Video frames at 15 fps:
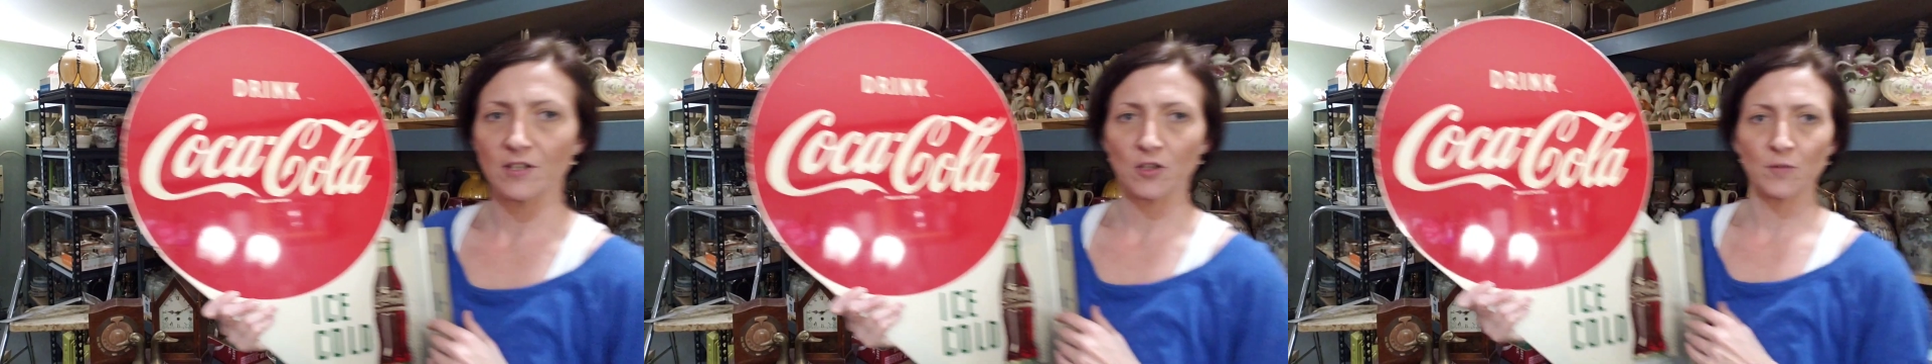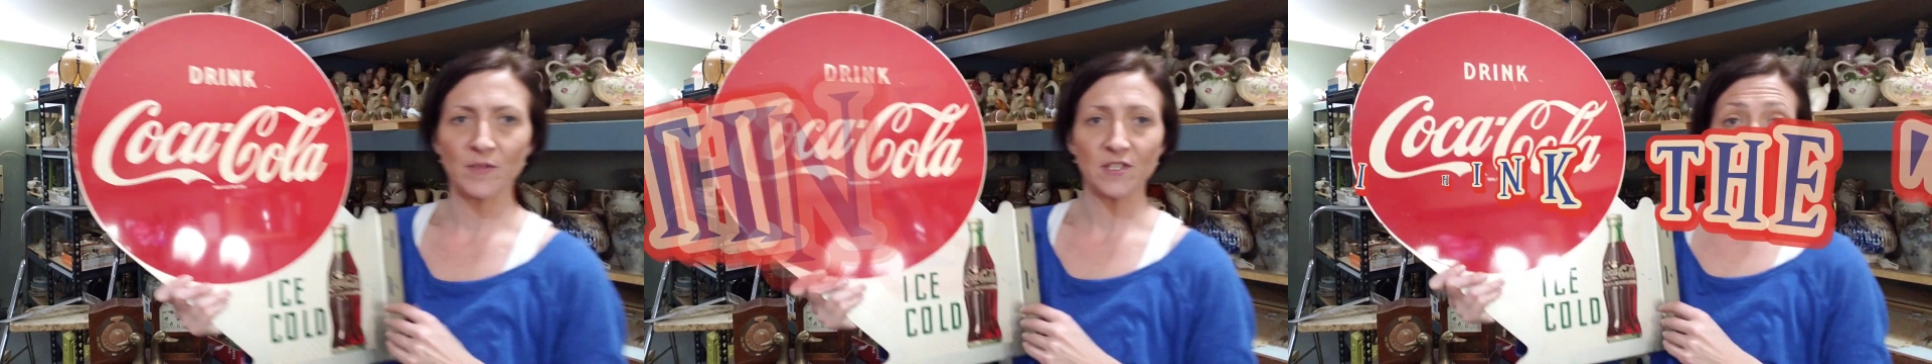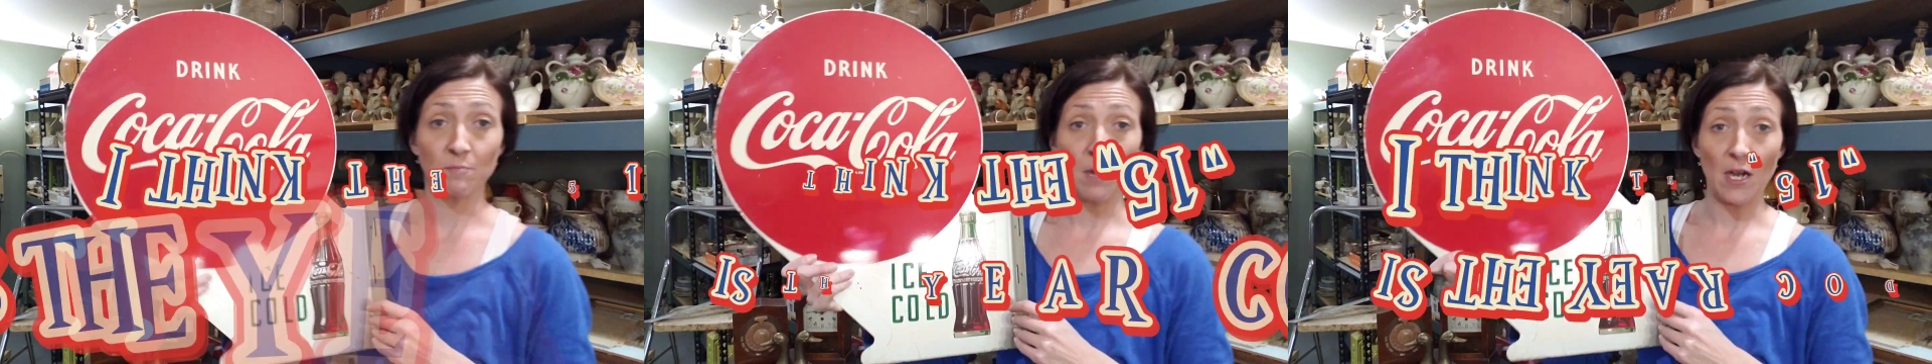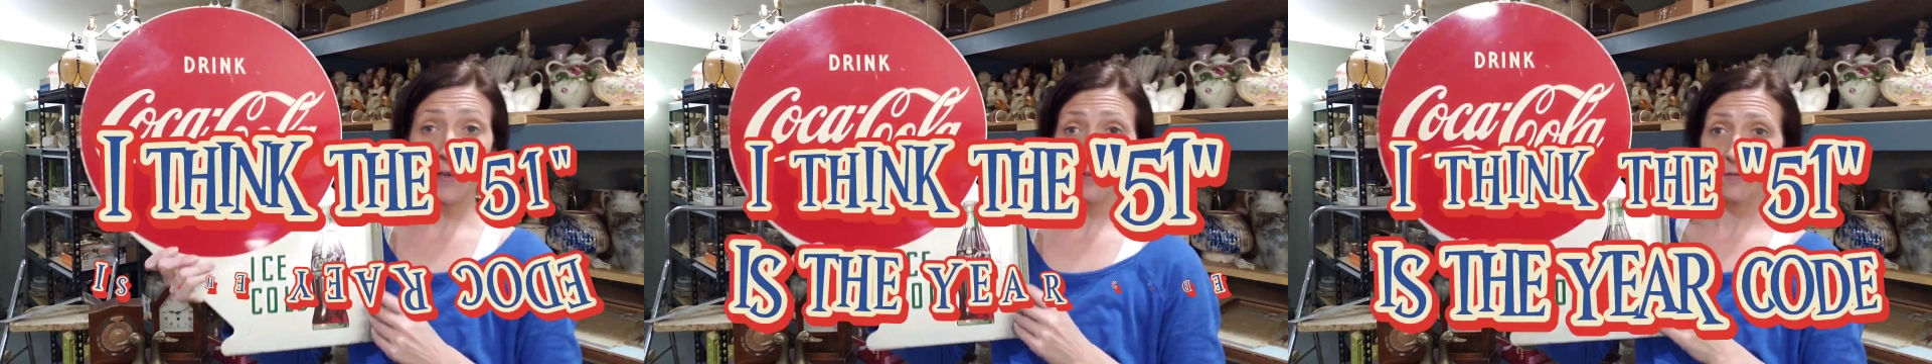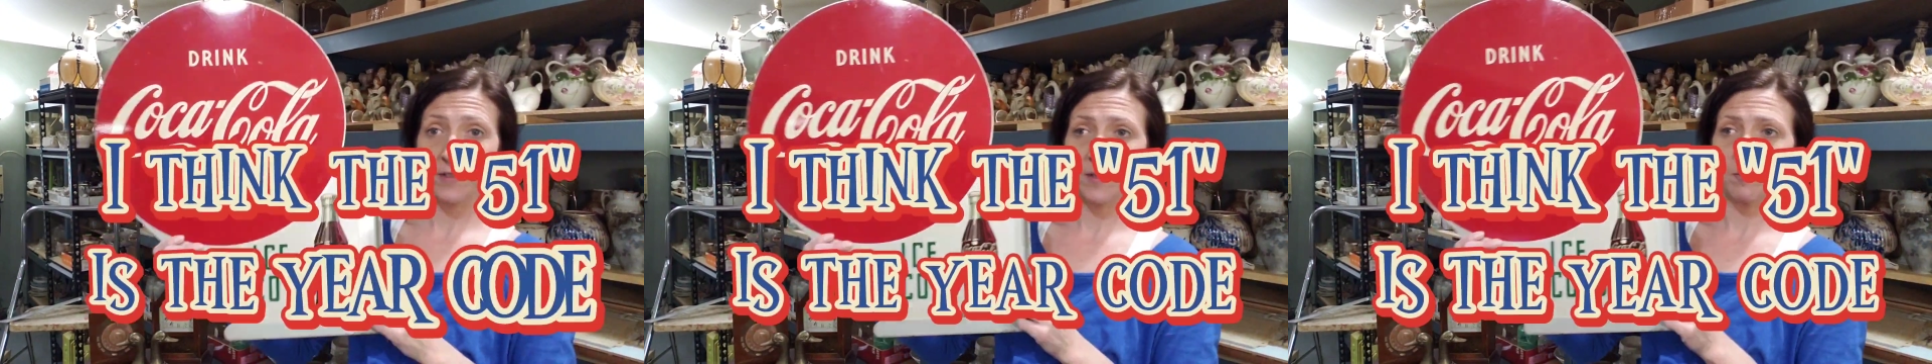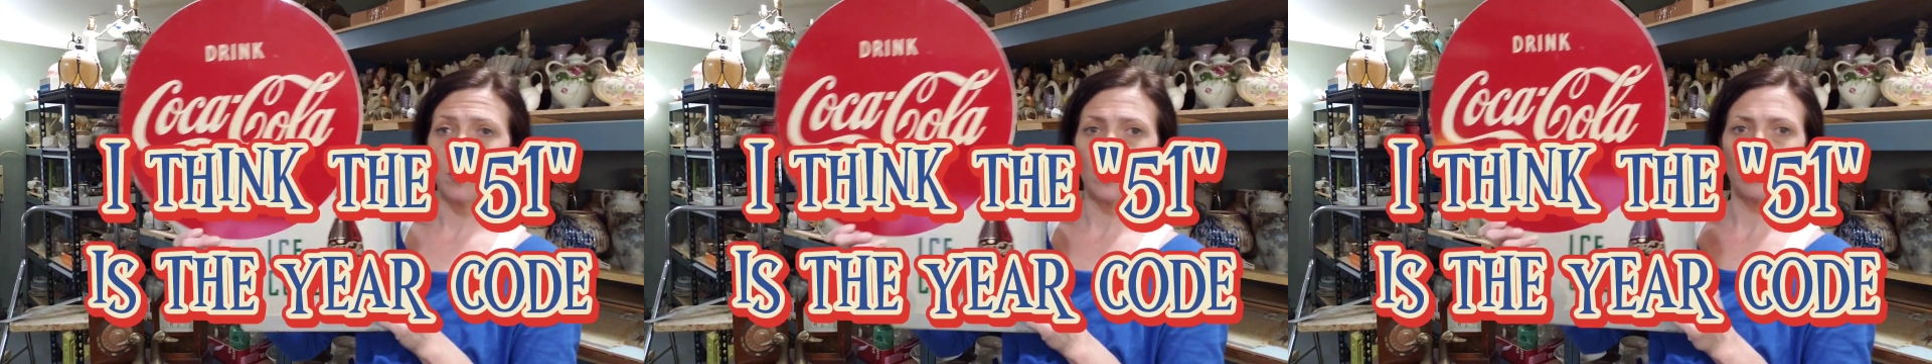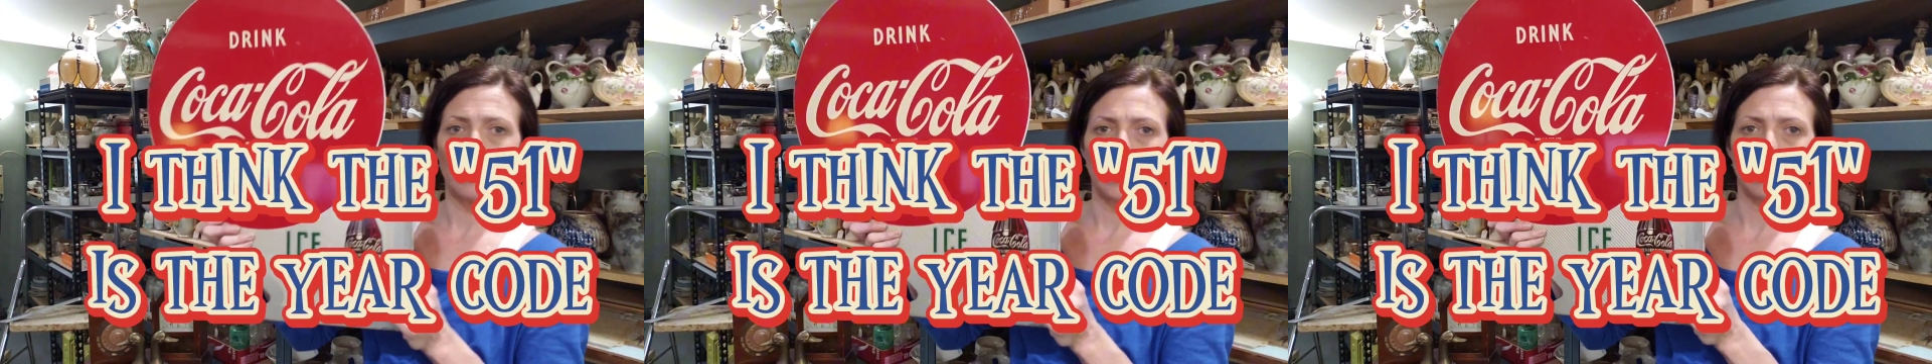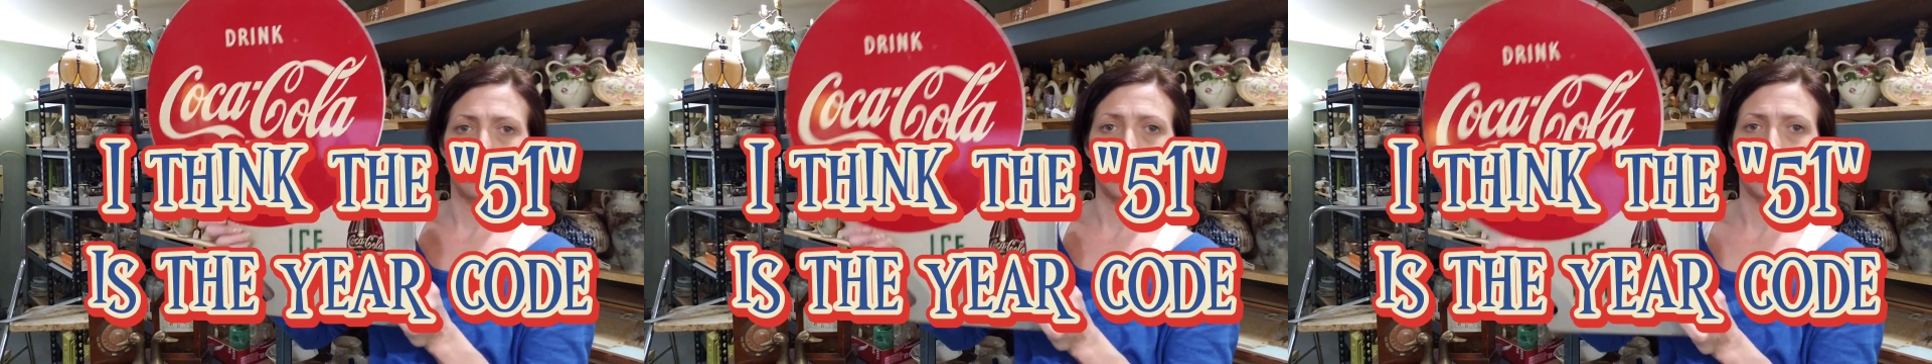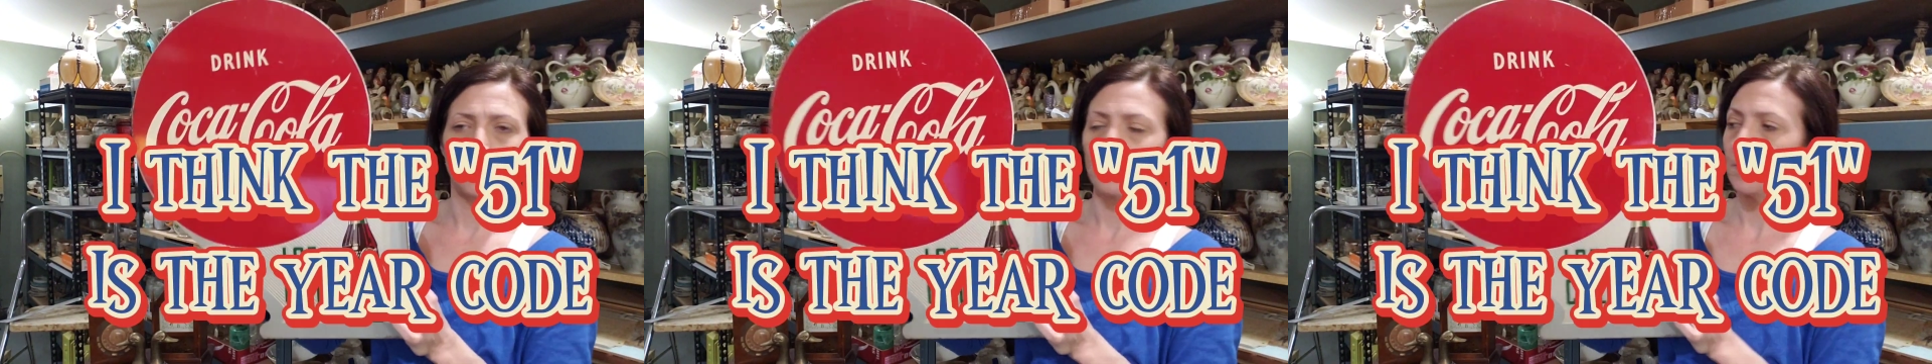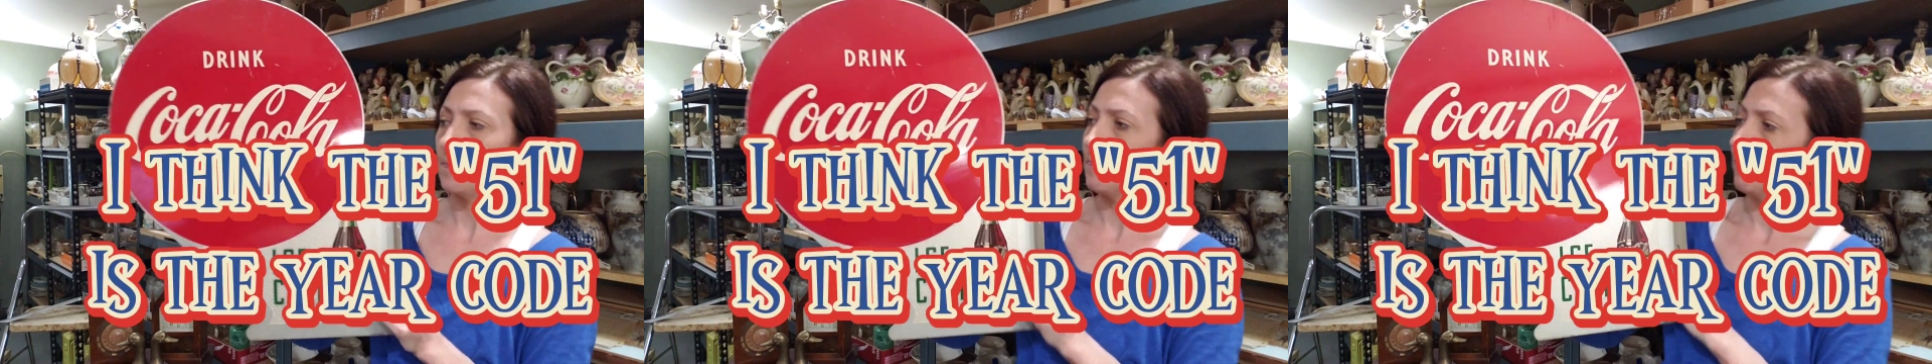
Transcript: term is, model number, I don't know.